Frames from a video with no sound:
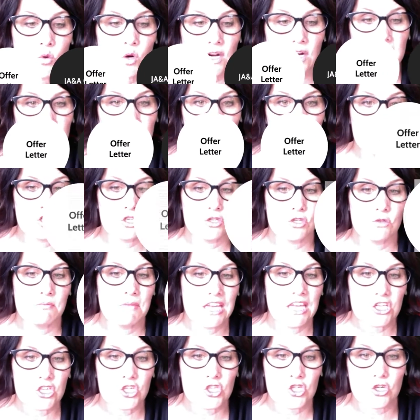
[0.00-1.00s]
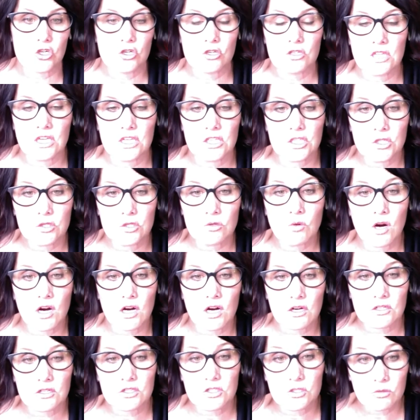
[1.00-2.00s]
you want to make sure that you
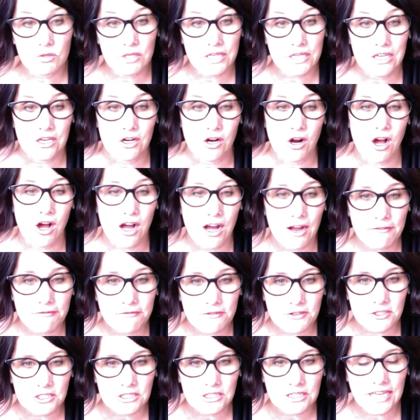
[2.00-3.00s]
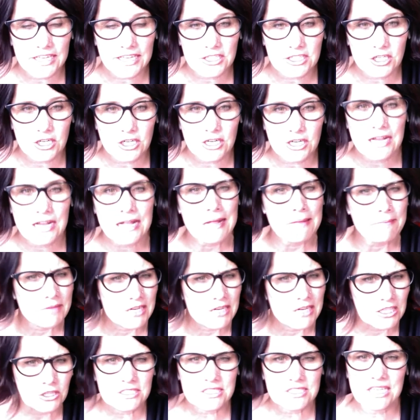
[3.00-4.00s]
are doing an offer letter.
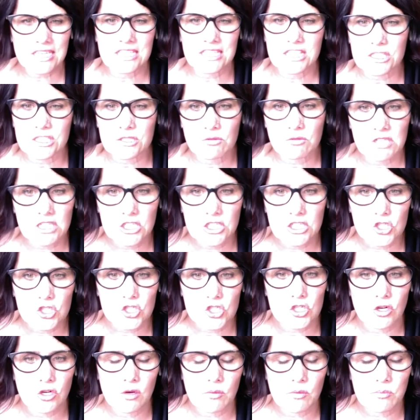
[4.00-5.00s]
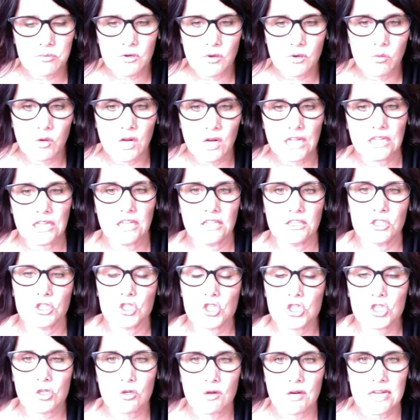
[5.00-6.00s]
And it looks like this one didn't show up real well on
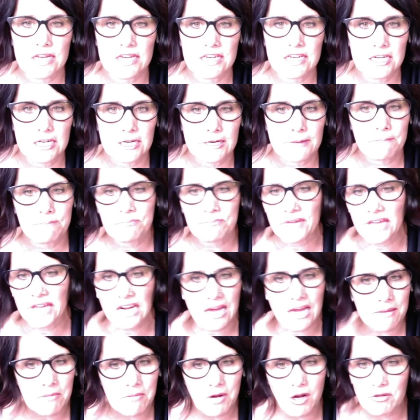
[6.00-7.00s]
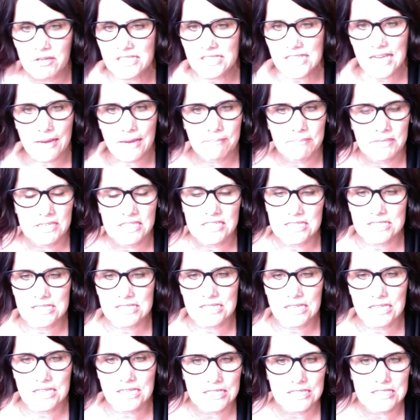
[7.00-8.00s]
the screen here, but I'm always happy to
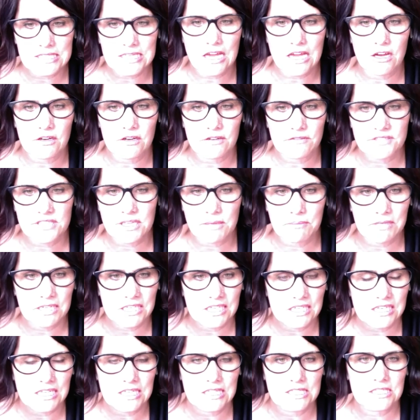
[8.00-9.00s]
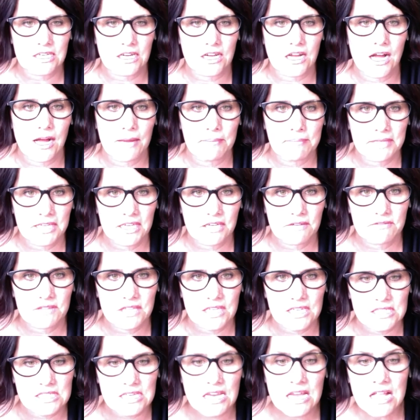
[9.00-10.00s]
send these out if somebody needs a copy of
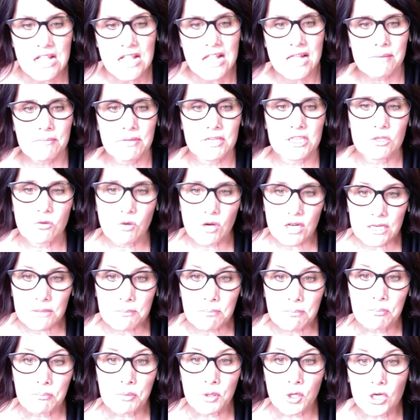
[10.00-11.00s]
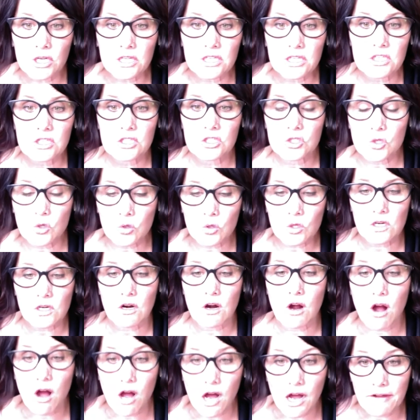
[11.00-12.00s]
this. But you want to put
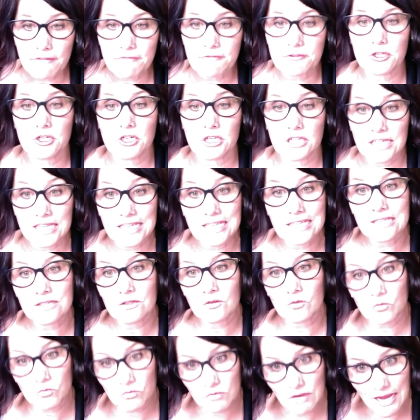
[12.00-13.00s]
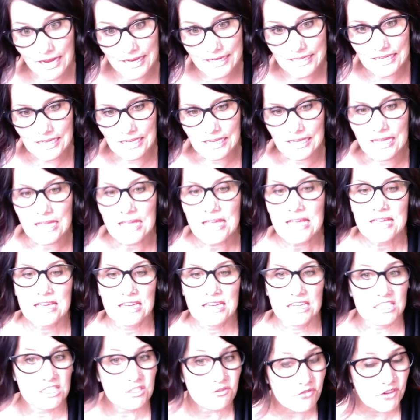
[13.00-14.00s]
your offer in writing.
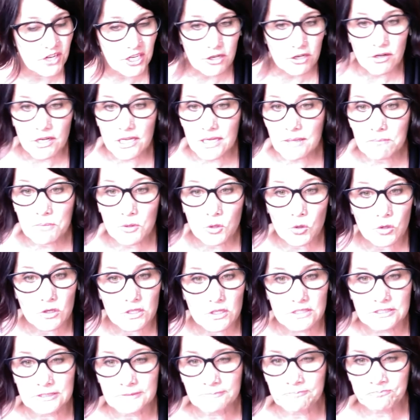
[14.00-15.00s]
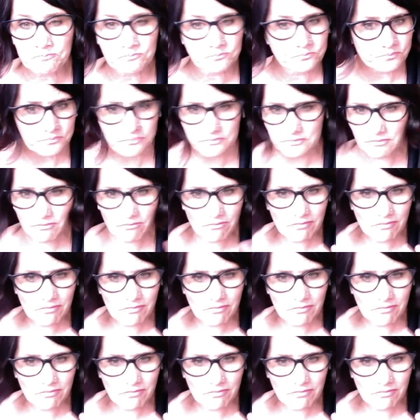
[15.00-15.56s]
It's very important.